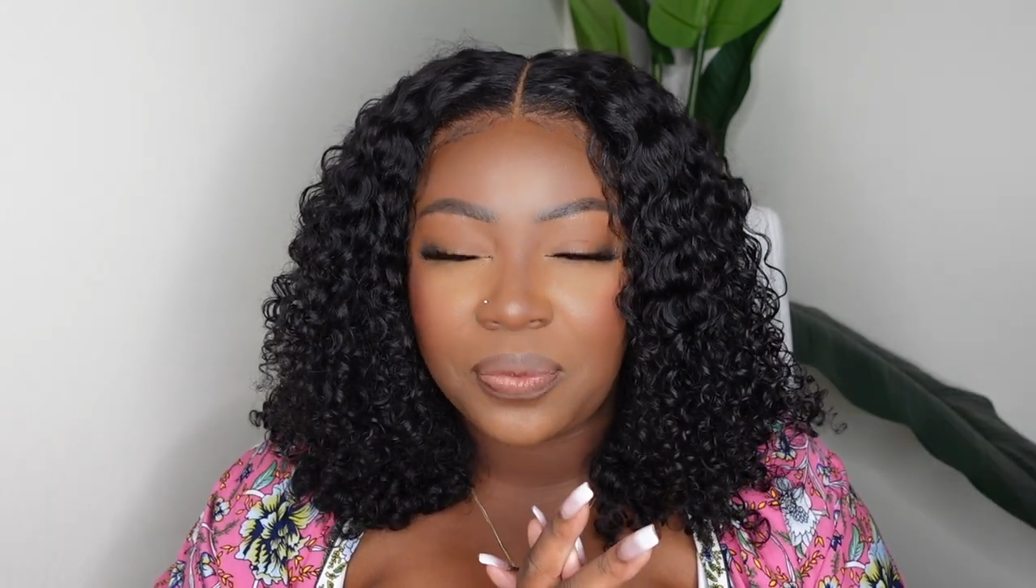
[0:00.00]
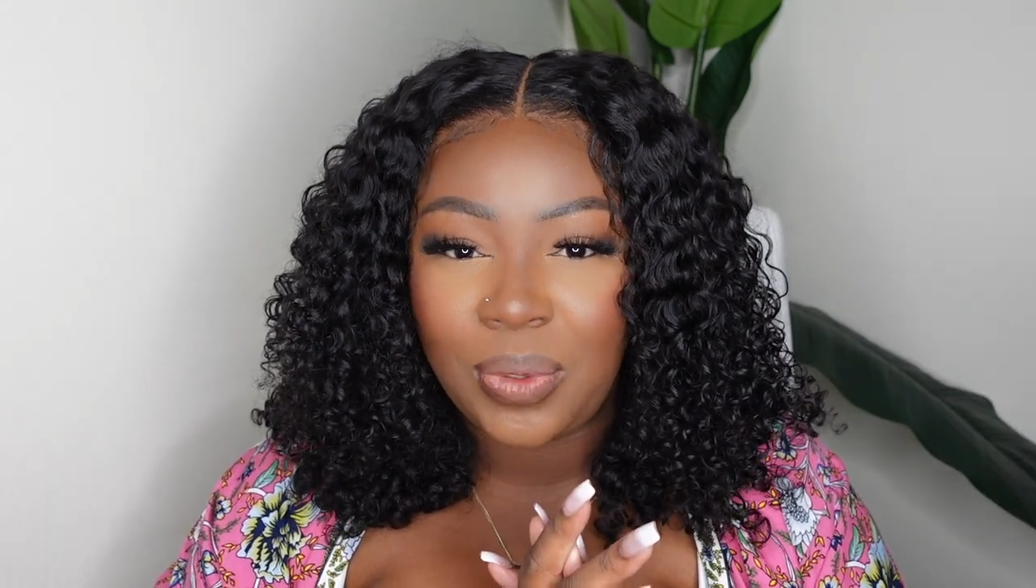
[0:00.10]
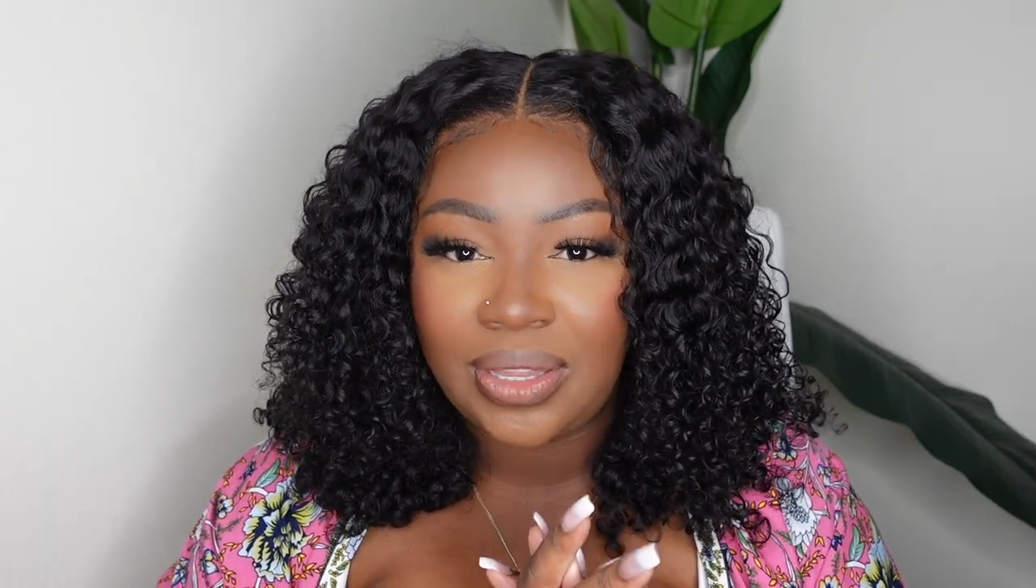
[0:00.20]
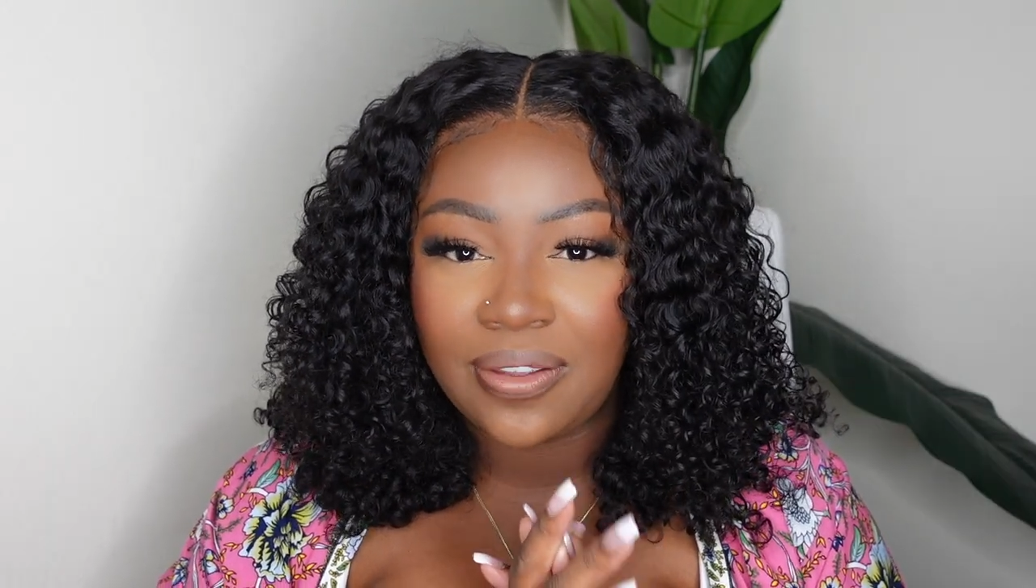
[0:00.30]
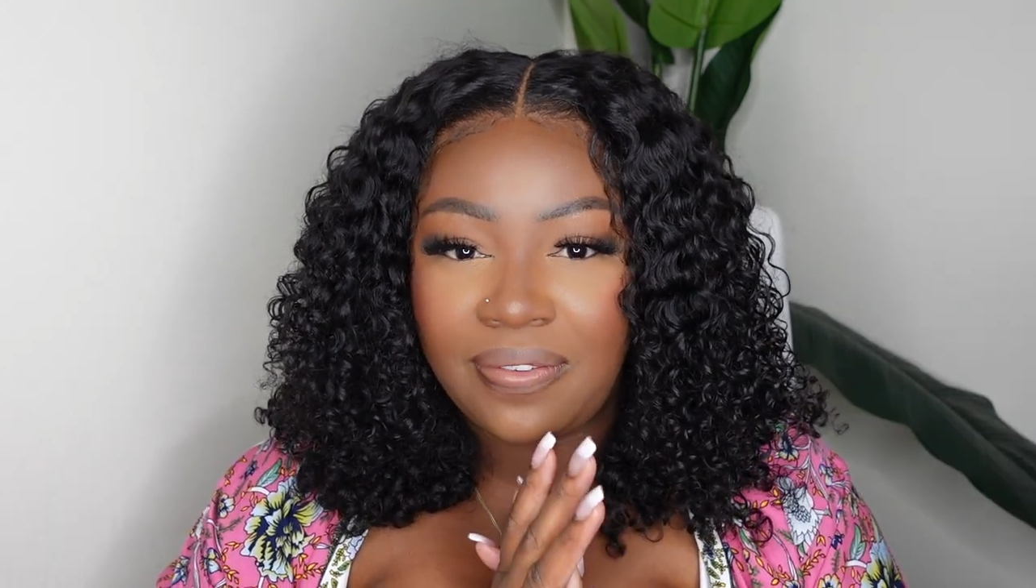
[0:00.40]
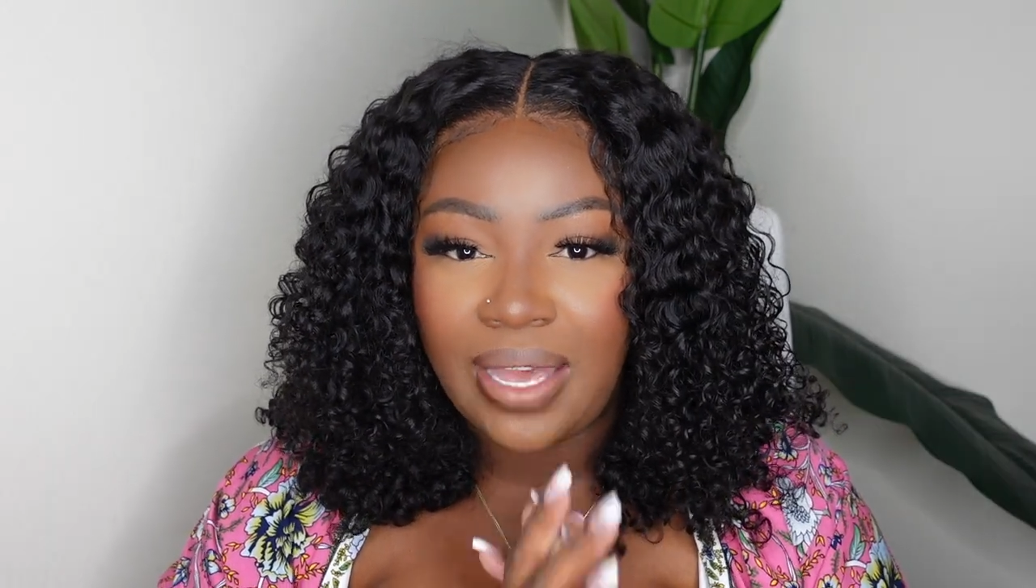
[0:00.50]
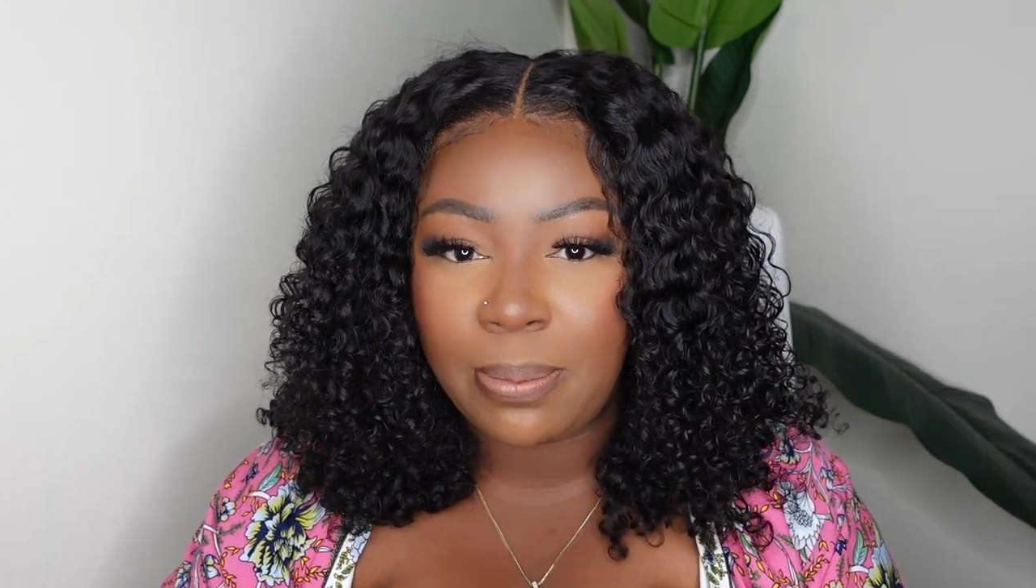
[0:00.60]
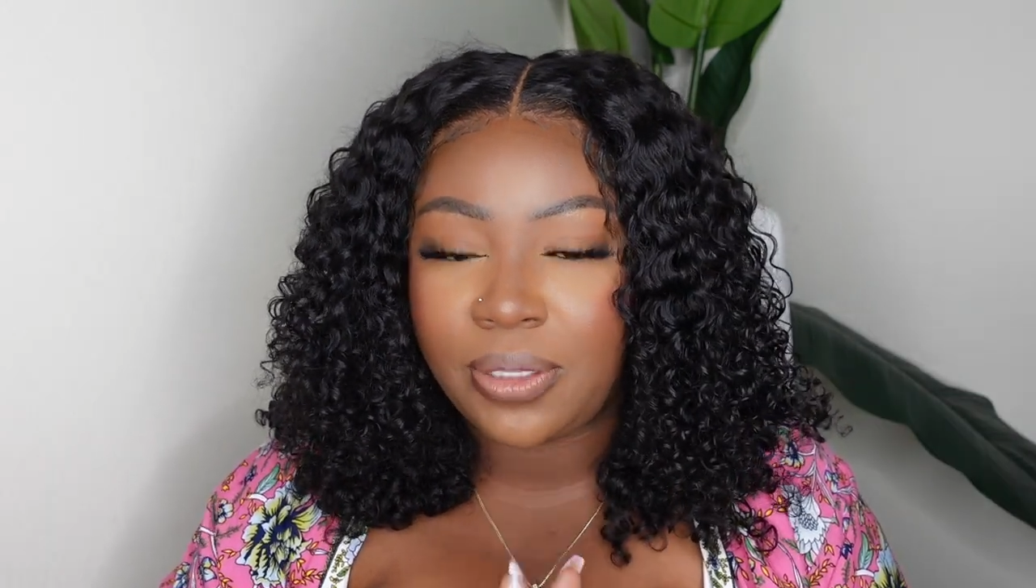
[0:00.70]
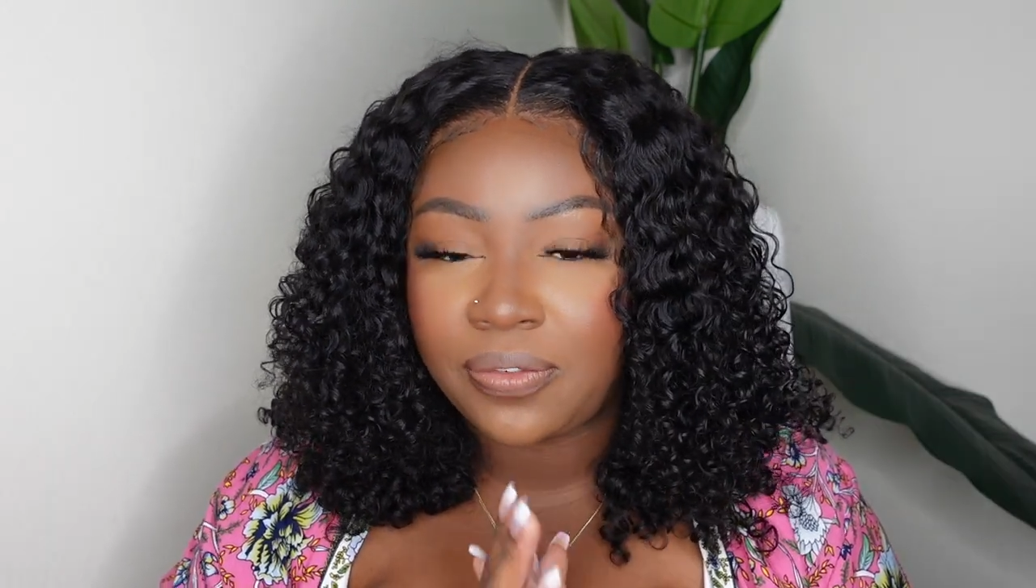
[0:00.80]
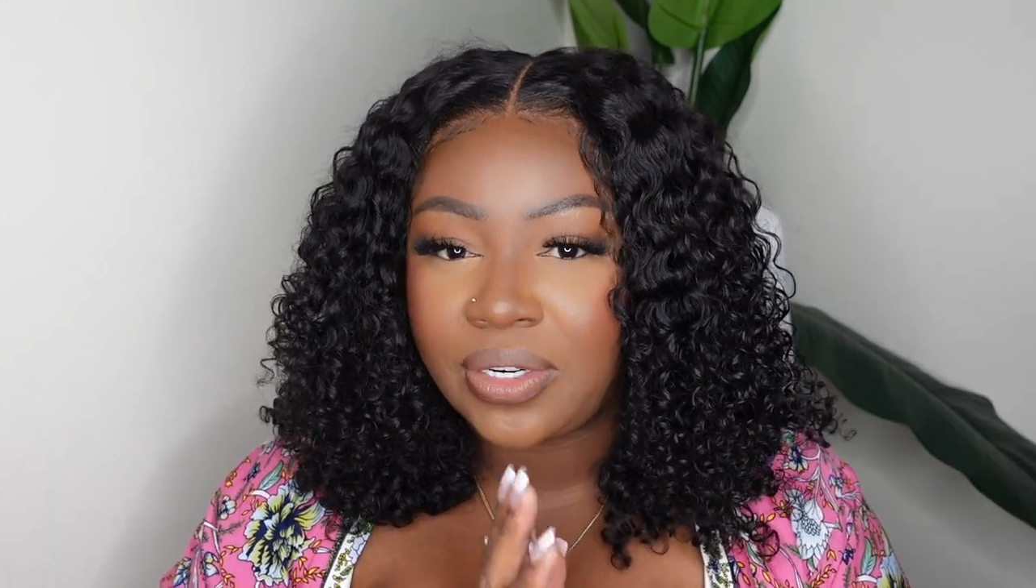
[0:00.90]
with the
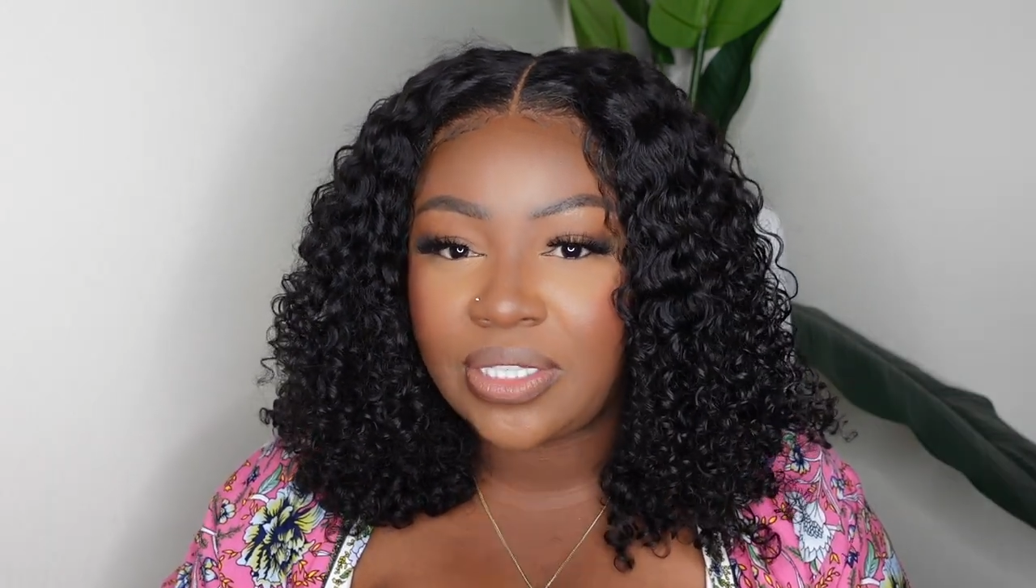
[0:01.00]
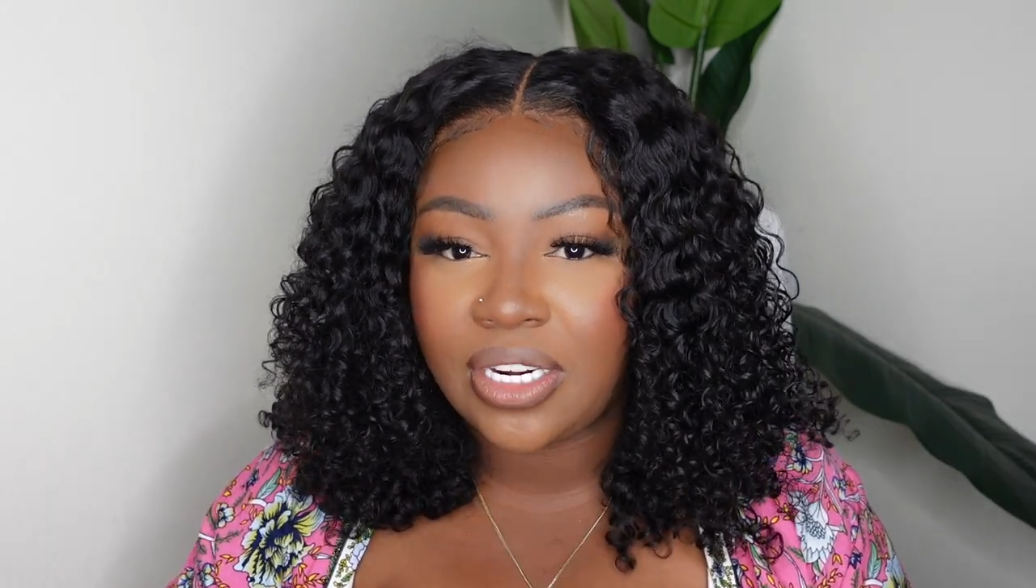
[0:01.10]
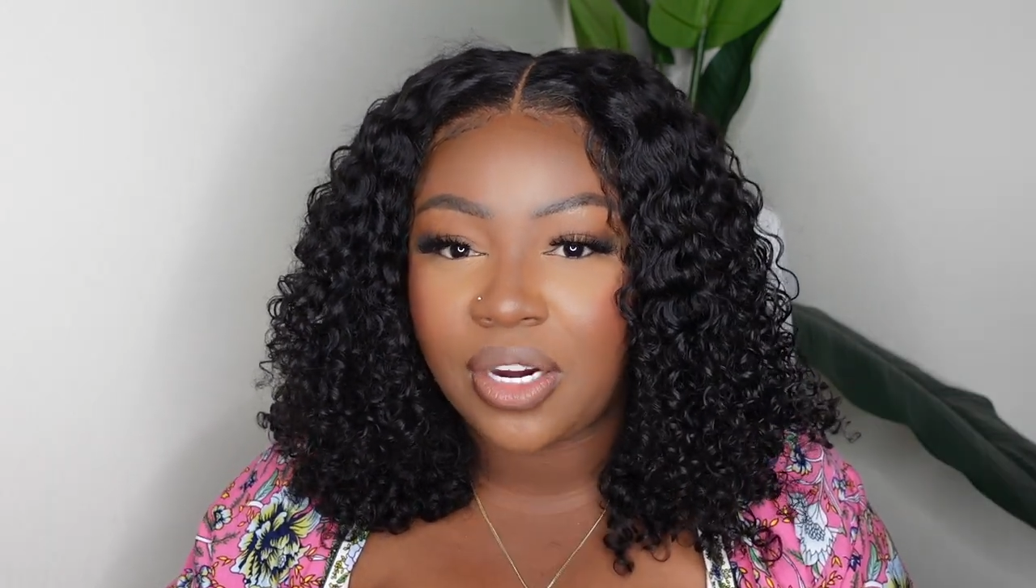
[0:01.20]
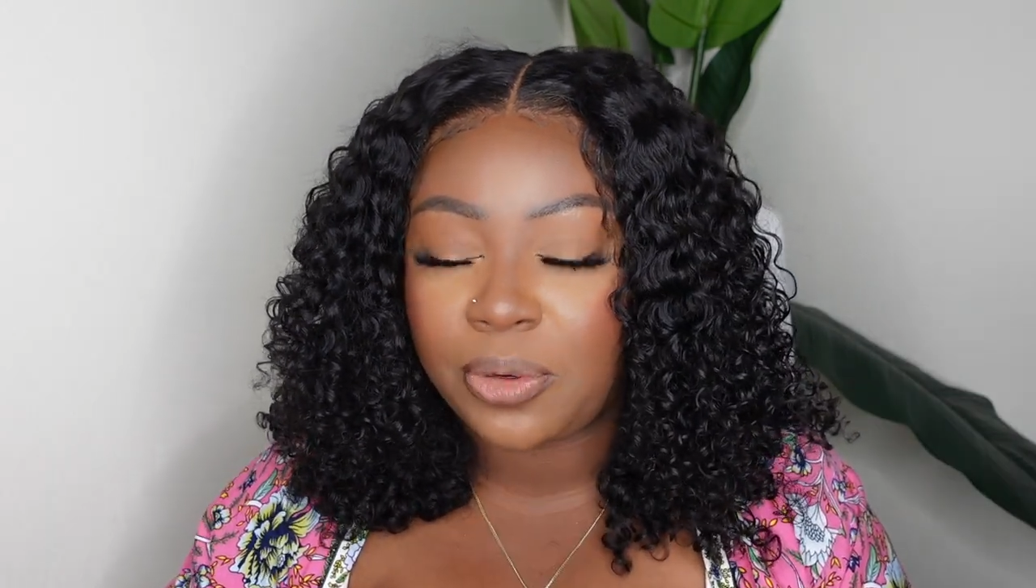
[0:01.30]
family for dinner.